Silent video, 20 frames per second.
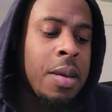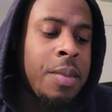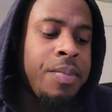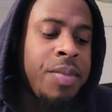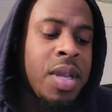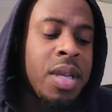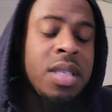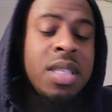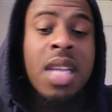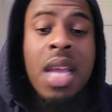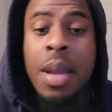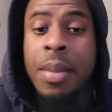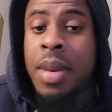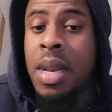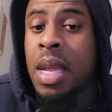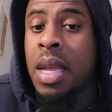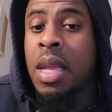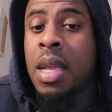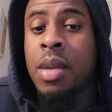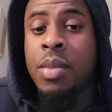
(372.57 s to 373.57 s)

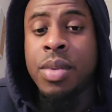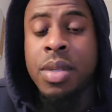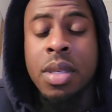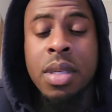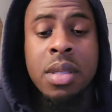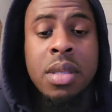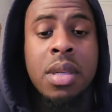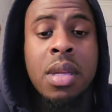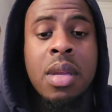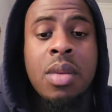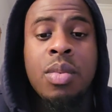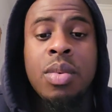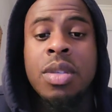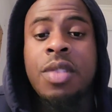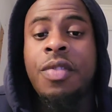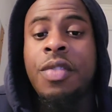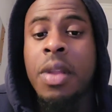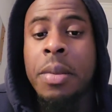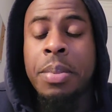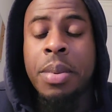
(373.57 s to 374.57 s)
contaminate. He
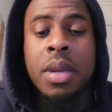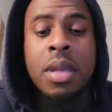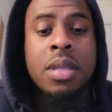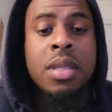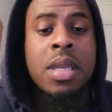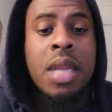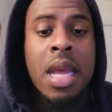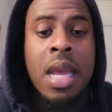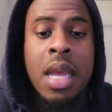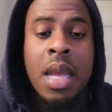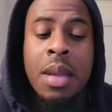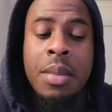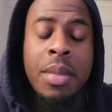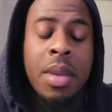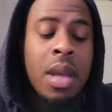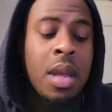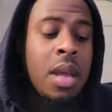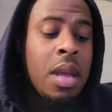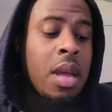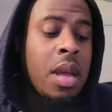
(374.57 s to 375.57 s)
was flipping his
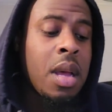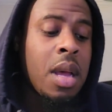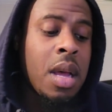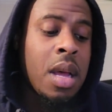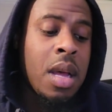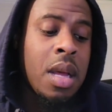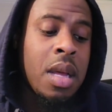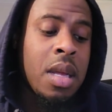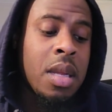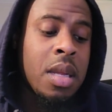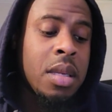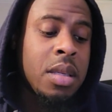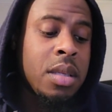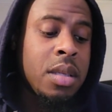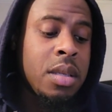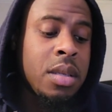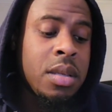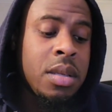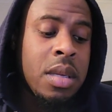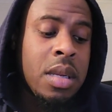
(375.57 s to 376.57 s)
name
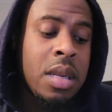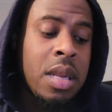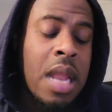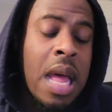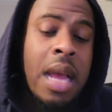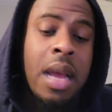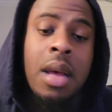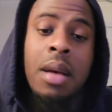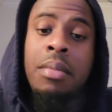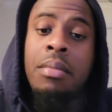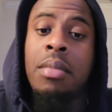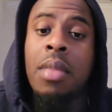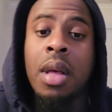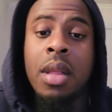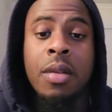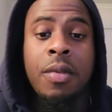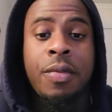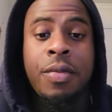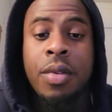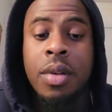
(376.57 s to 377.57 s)
like a
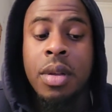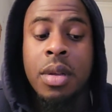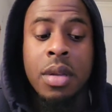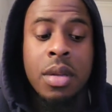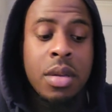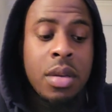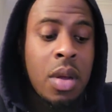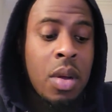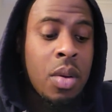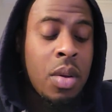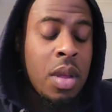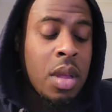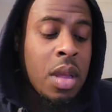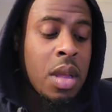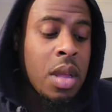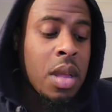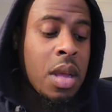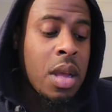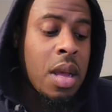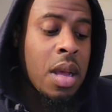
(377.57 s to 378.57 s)
motherfucker.
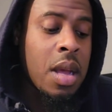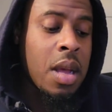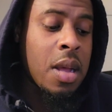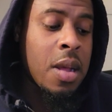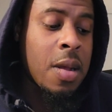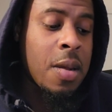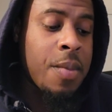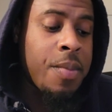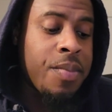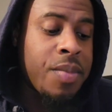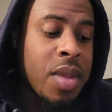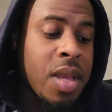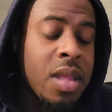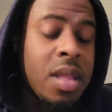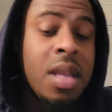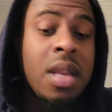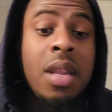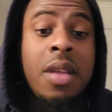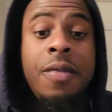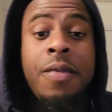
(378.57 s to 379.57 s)

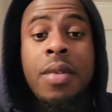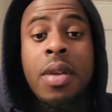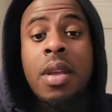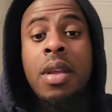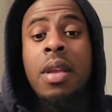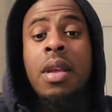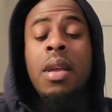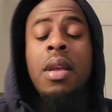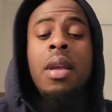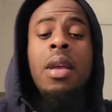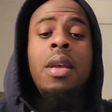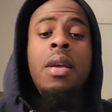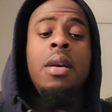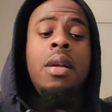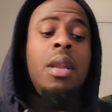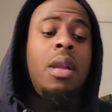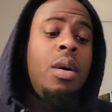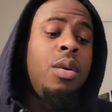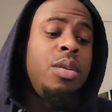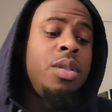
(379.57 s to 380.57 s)
And then he
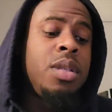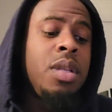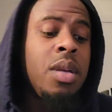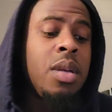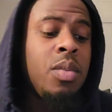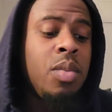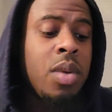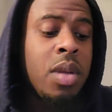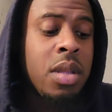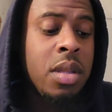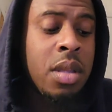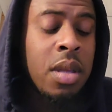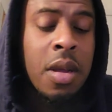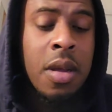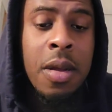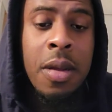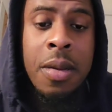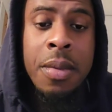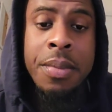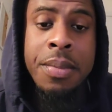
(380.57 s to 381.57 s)
closed it with
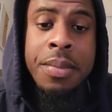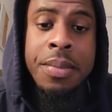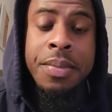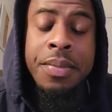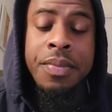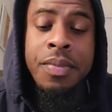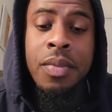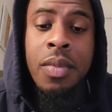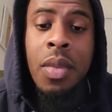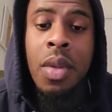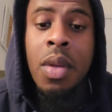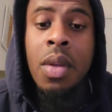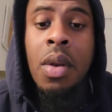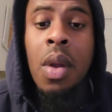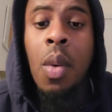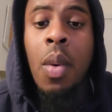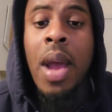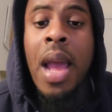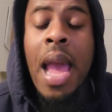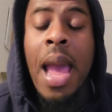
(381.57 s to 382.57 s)

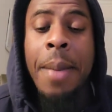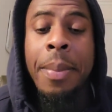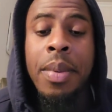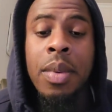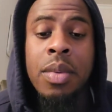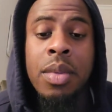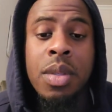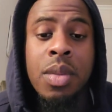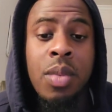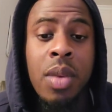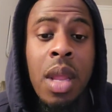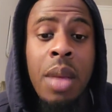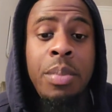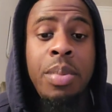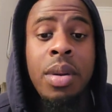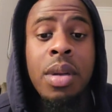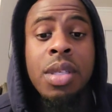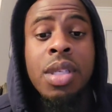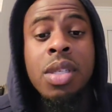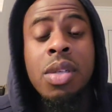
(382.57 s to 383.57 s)
what happens when they
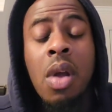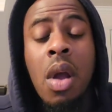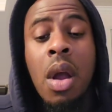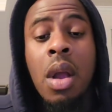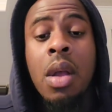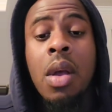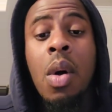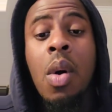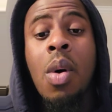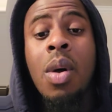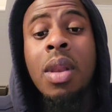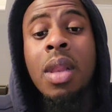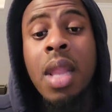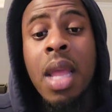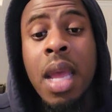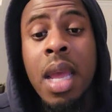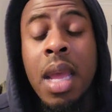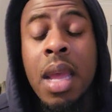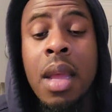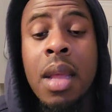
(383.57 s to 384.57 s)
put a shark on
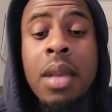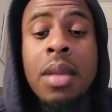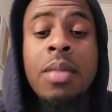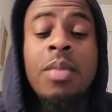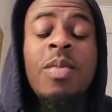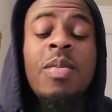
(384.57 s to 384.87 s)
land.